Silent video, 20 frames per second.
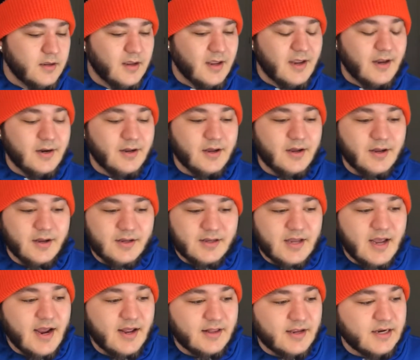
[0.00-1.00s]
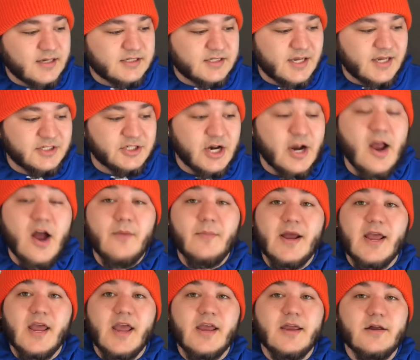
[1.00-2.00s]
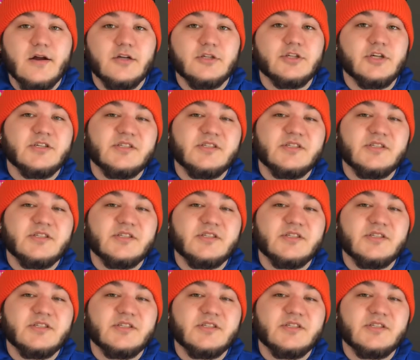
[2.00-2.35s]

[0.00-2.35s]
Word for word: And uh, yeah, like I said, check out my 800